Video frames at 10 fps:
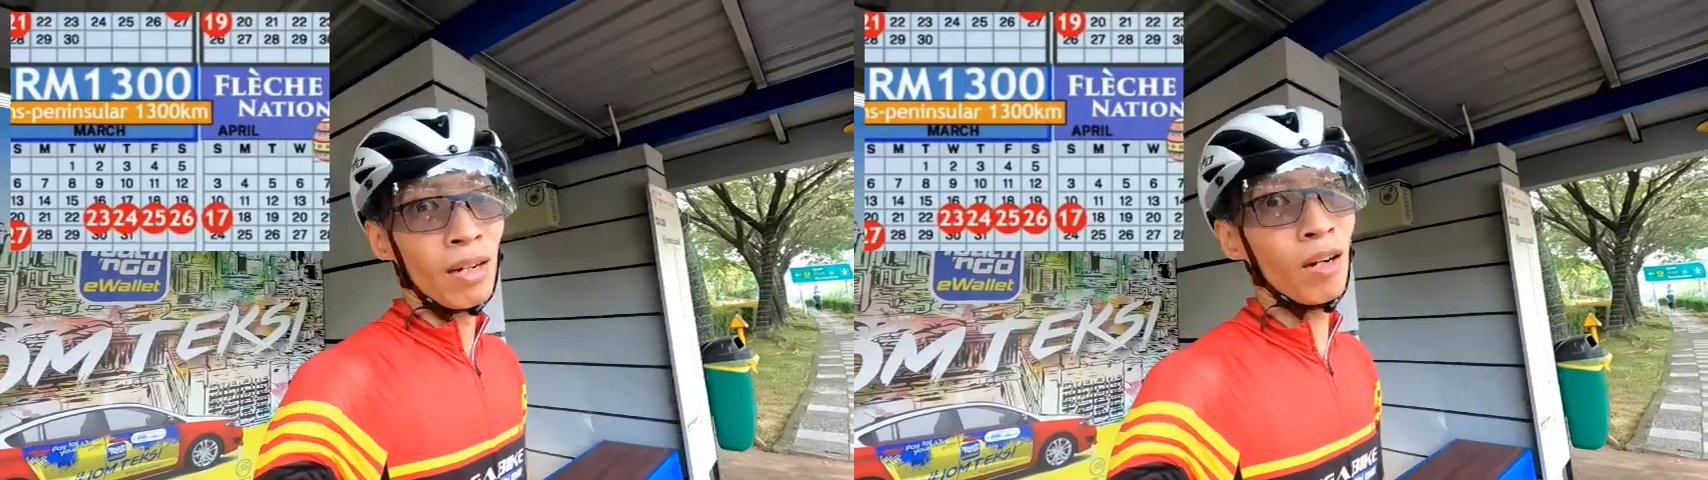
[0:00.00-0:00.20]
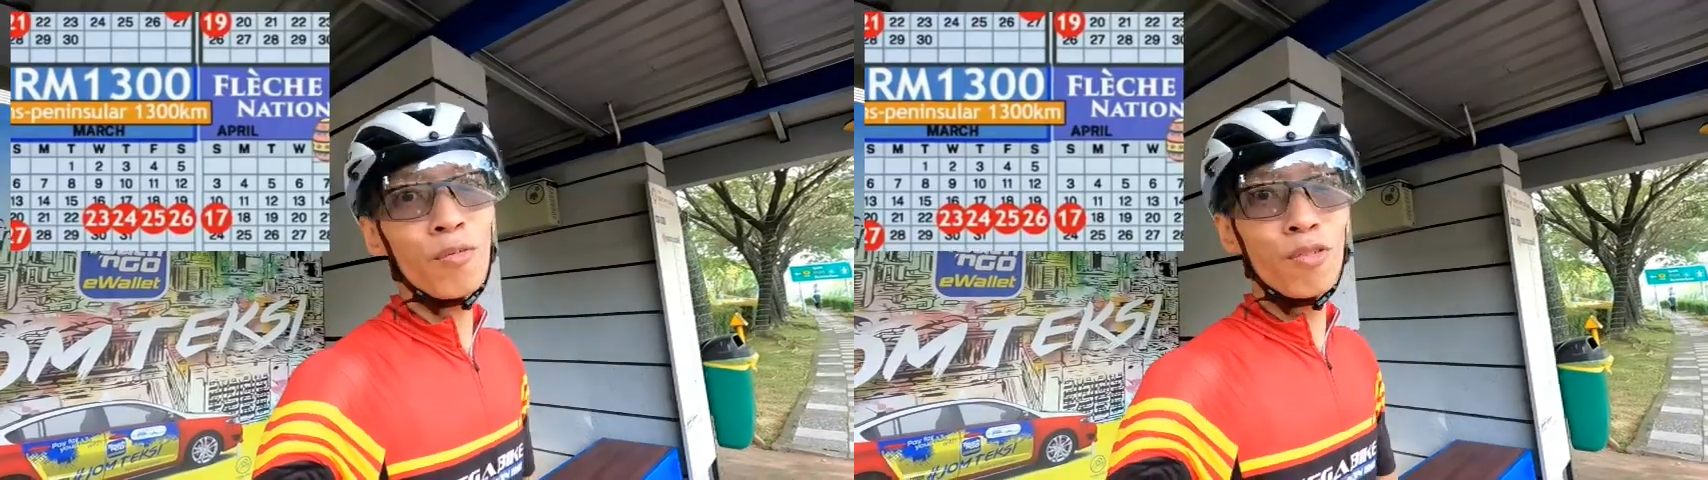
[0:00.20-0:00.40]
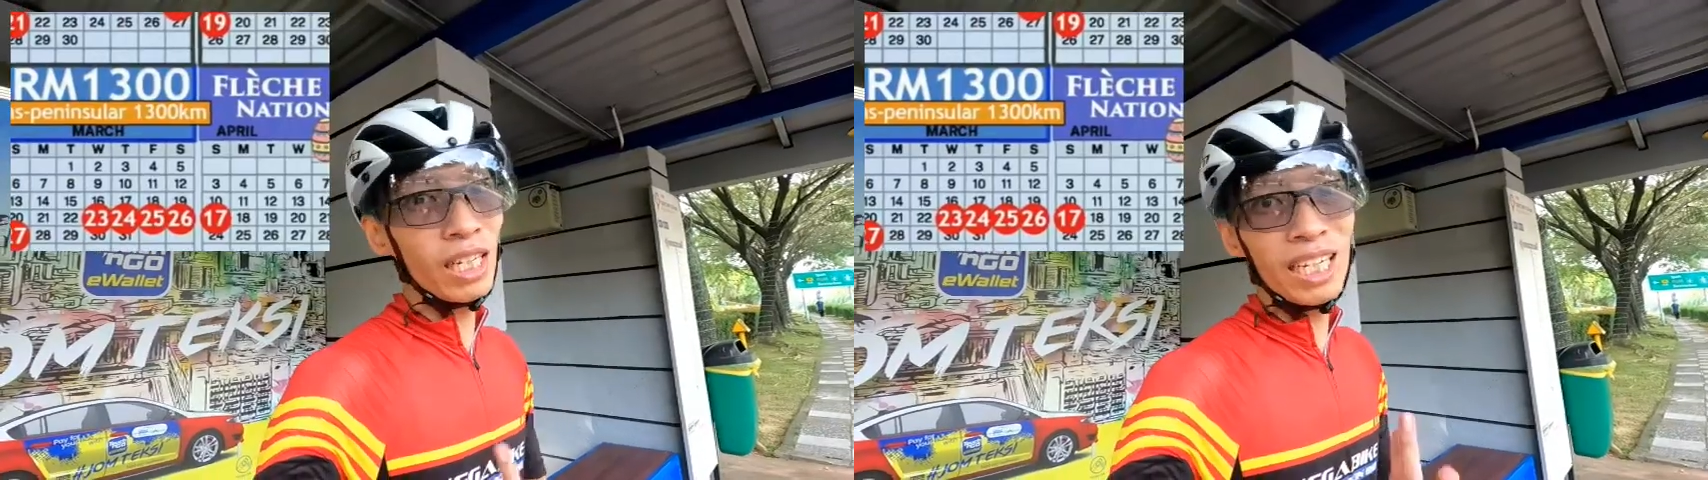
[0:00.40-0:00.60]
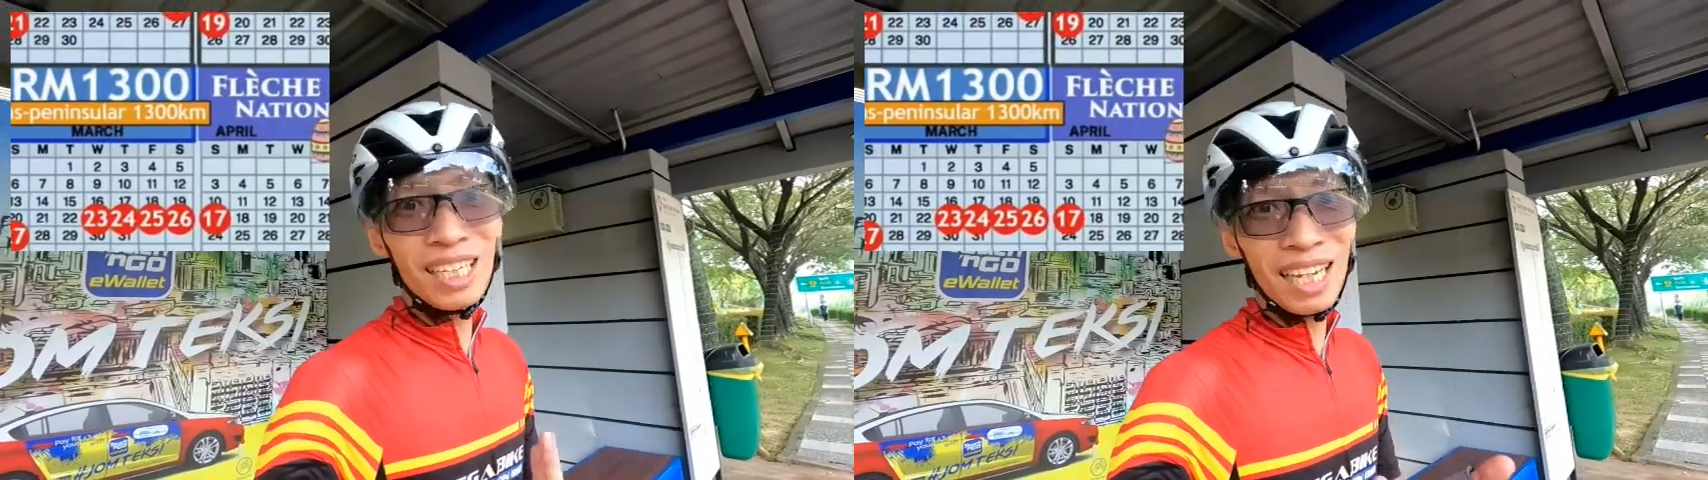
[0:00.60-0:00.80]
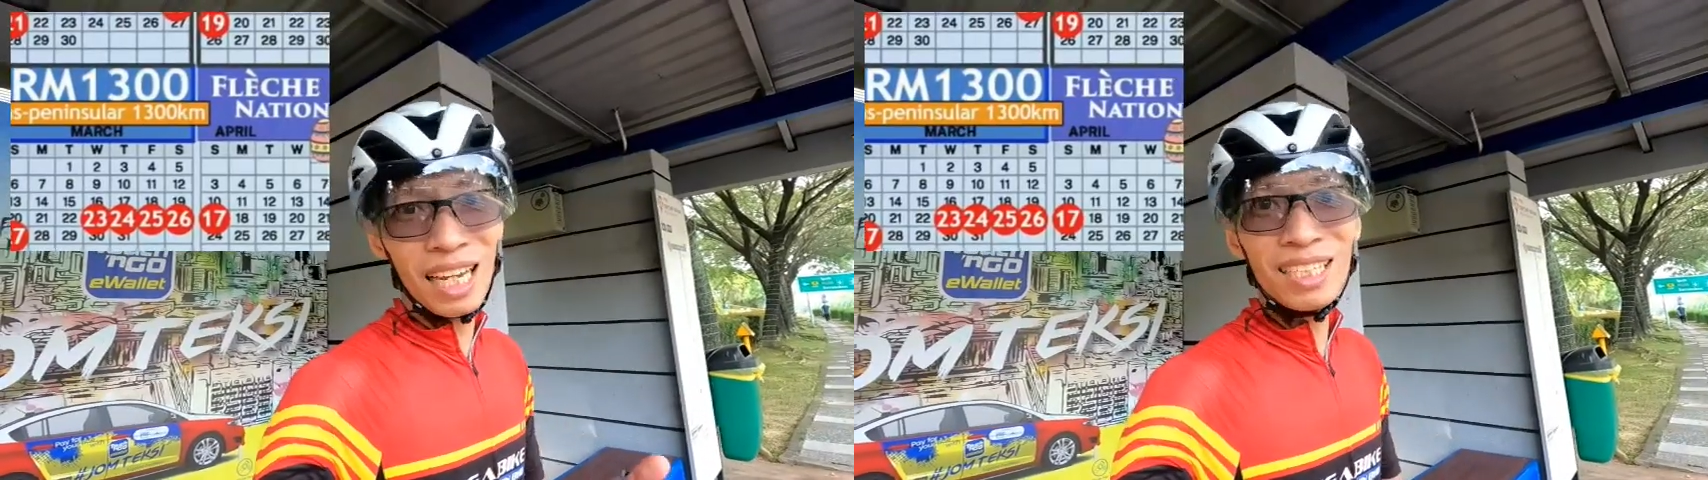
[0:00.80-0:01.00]
Hopefully
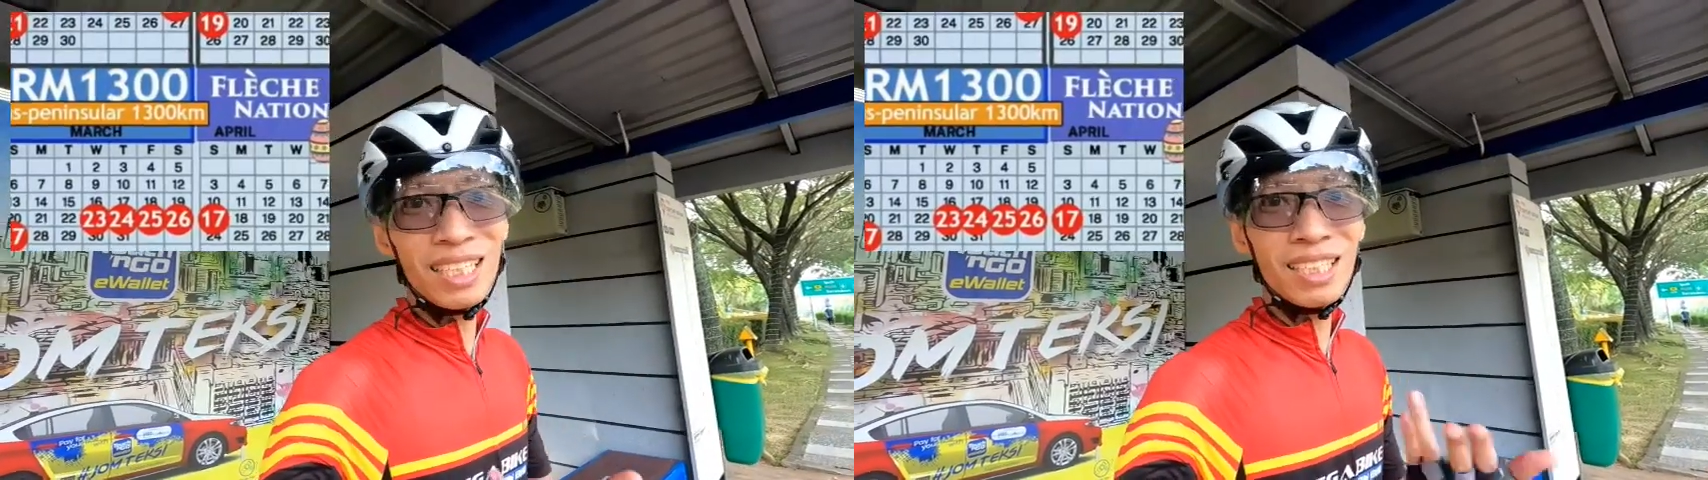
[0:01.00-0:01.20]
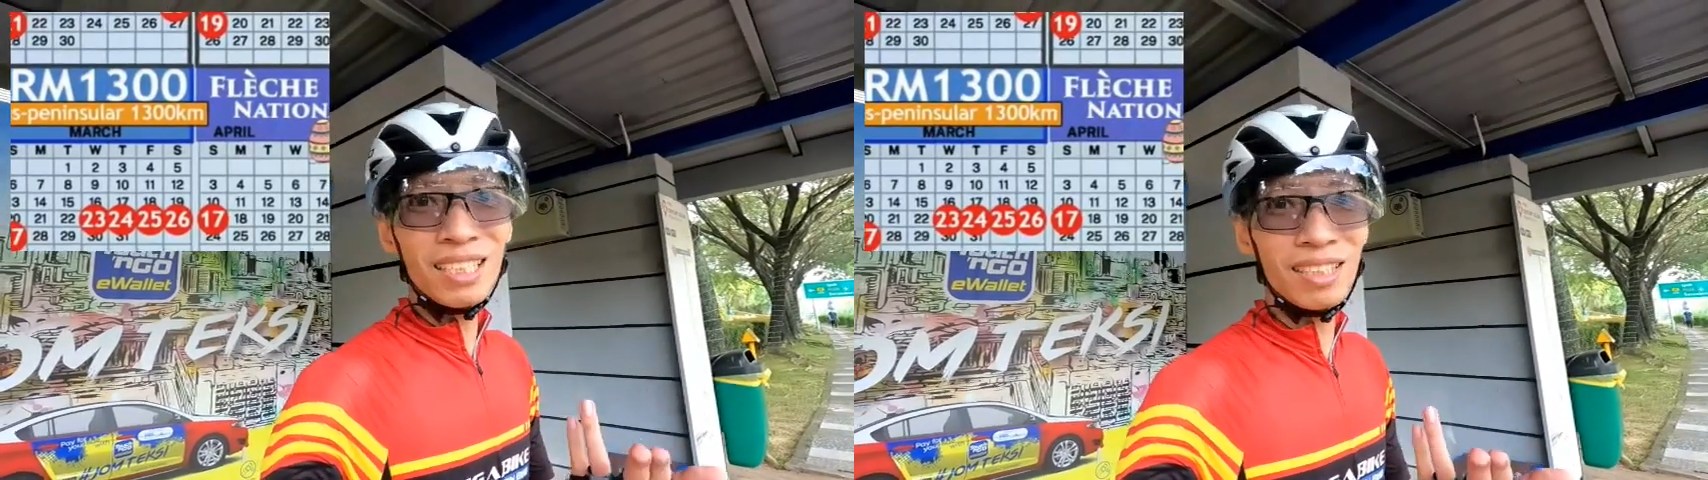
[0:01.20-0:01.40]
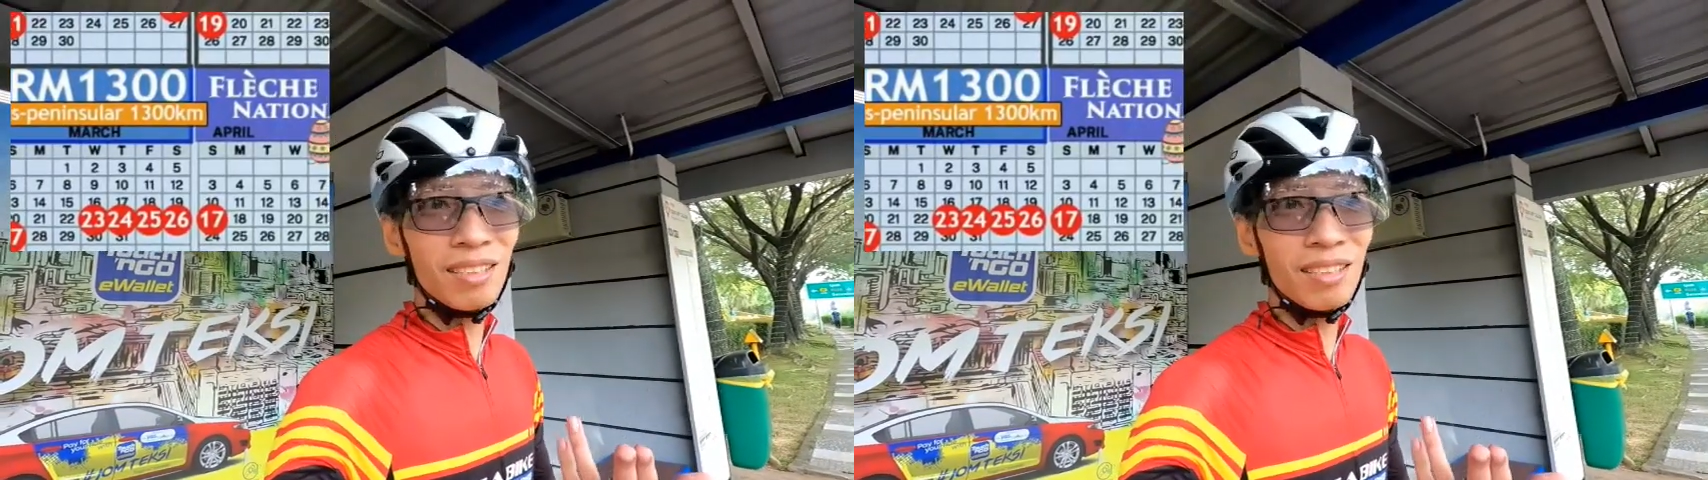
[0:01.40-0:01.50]
the cases,